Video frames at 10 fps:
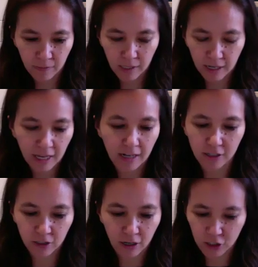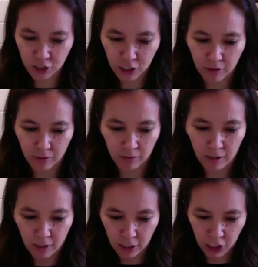again, it's not just about
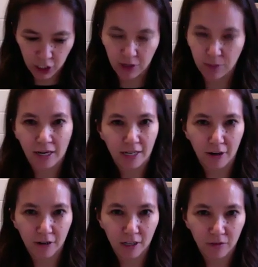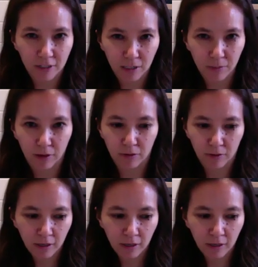sharing my narrative, it's about